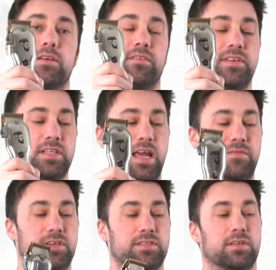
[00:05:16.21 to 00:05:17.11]
So one of these
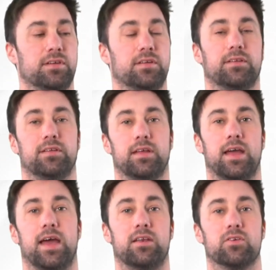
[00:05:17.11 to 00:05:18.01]
shavers
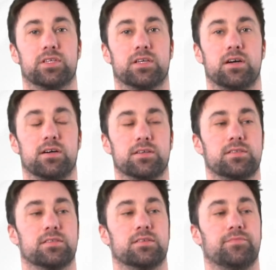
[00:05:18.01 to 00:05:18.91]
and lots of
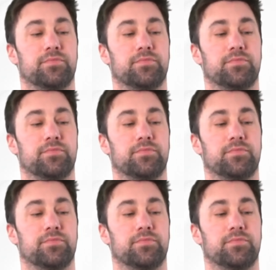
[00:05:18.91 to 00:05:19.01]
guards.